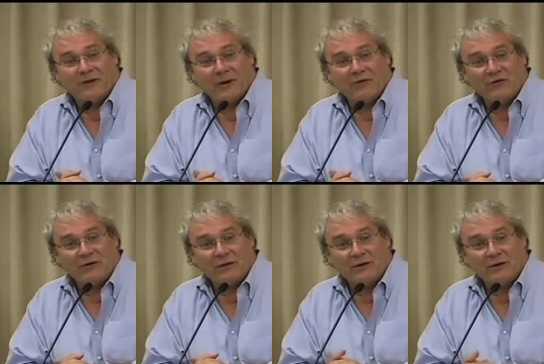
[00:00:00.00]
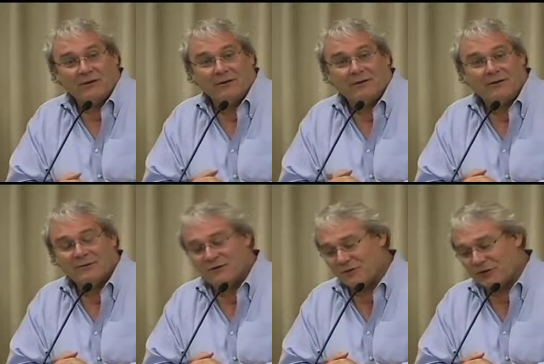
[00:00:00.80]
happens to be
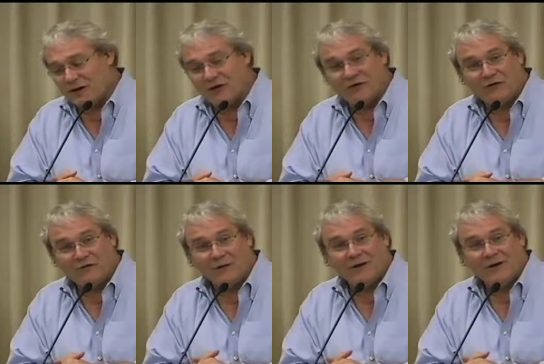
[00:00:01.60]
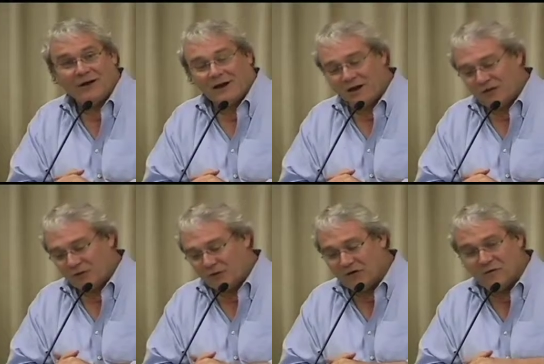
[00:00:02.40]
to be a customer
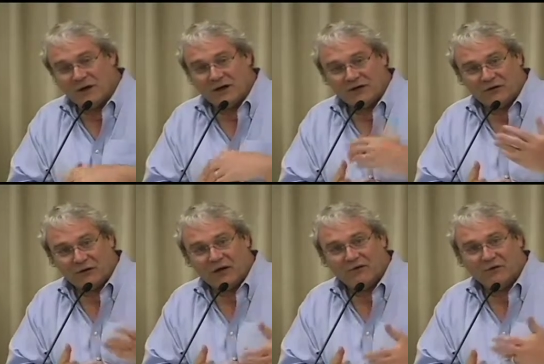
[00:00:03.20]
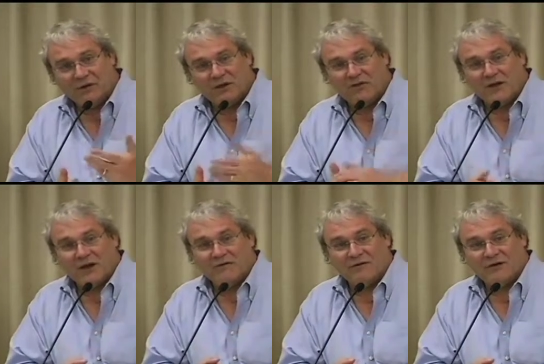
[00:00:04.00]
customer of mine, so I have a potential
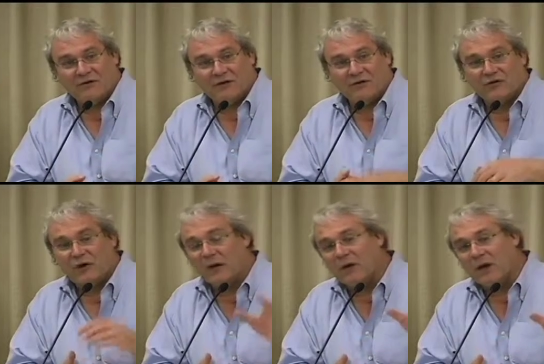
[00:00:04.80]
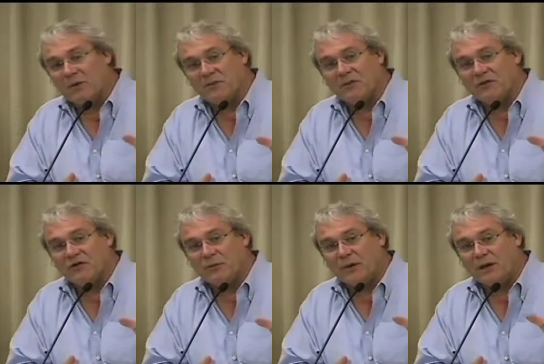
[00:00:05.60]
conflict of interest. So I will not be
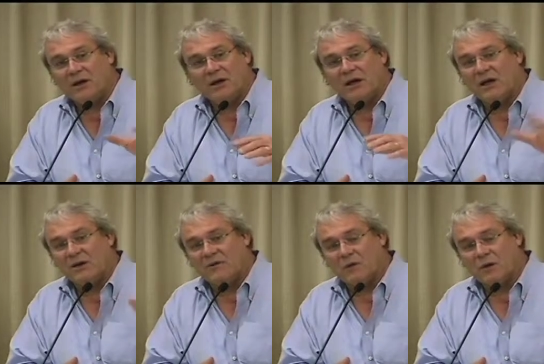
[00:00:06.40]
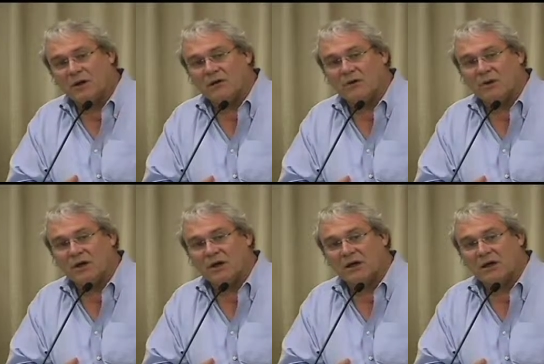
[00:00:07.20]
participating in any of the 100
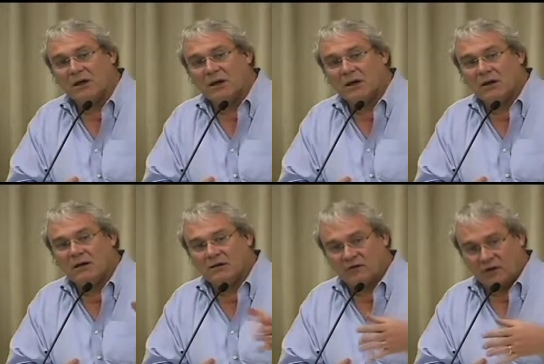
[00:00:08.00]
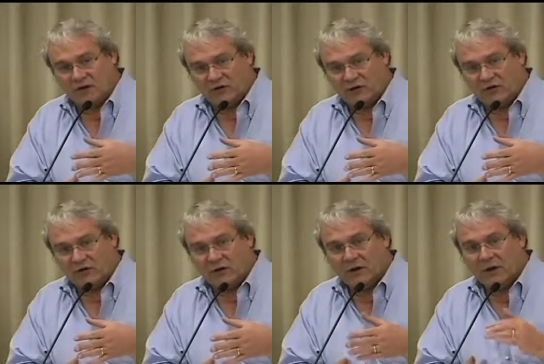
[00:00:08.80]
block
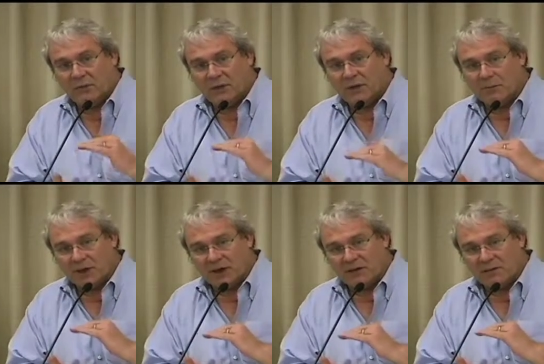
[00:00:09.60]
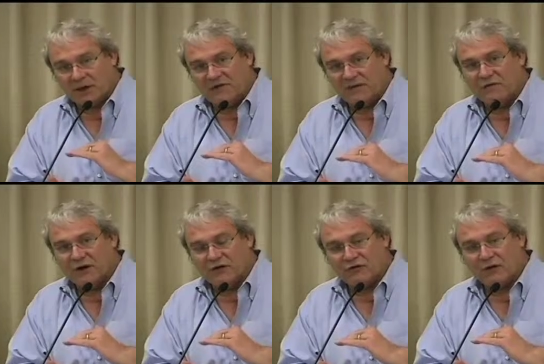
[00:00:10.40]
discussions. But but I but I feel
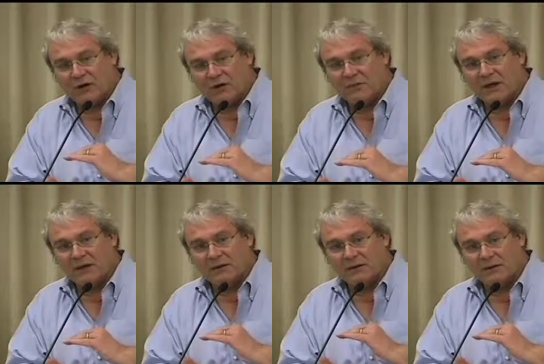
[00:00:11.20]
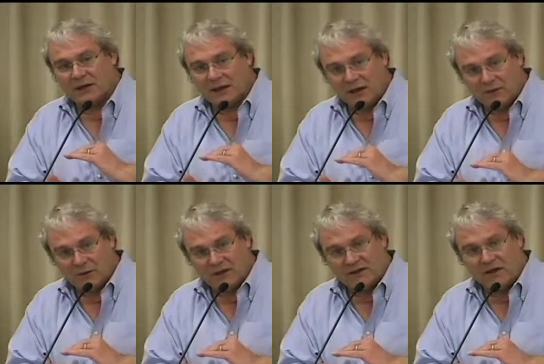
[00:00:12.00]
very strongly about at the
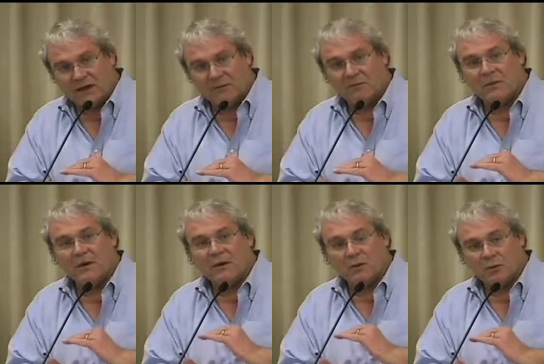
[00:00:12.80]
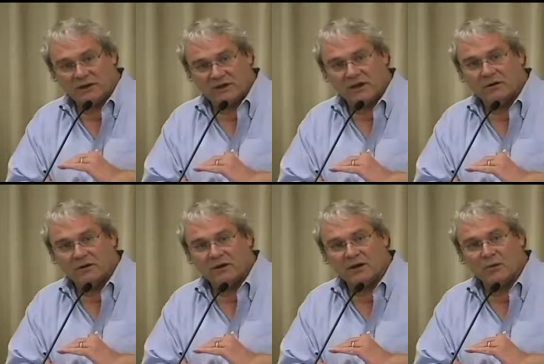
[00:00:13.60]
right time we take a
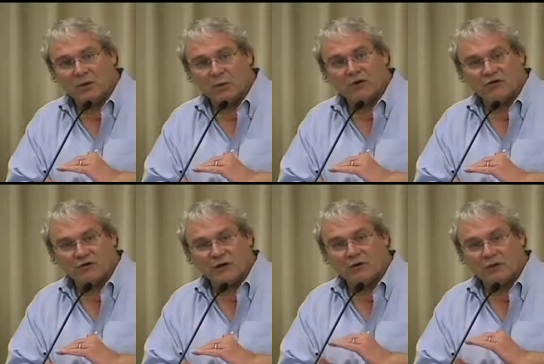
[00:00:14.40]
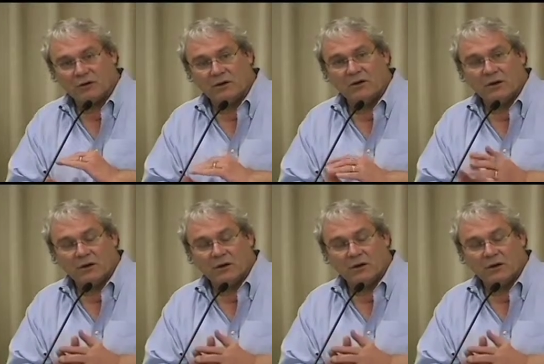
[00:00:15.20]
look at what Work Street could